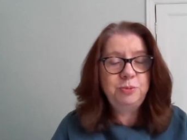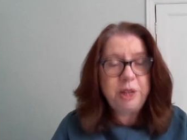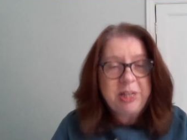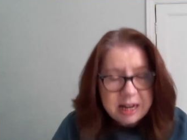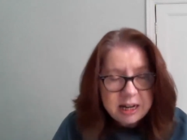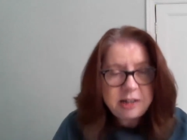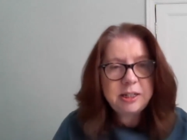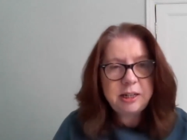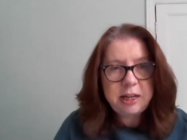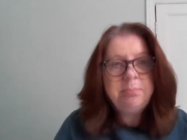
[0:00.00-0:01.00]
We need
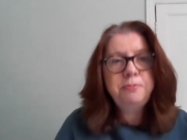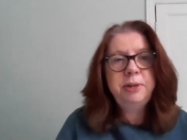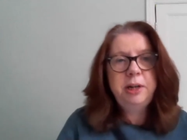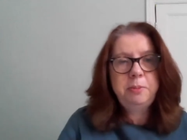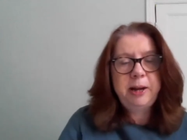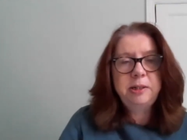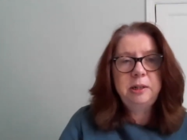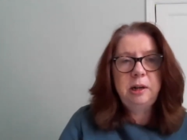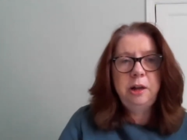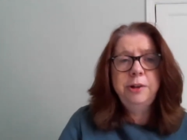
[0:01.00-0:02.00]
to keep bringing it back to
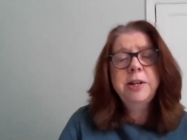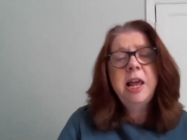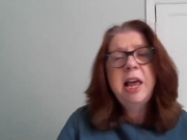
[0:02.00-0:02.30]
class.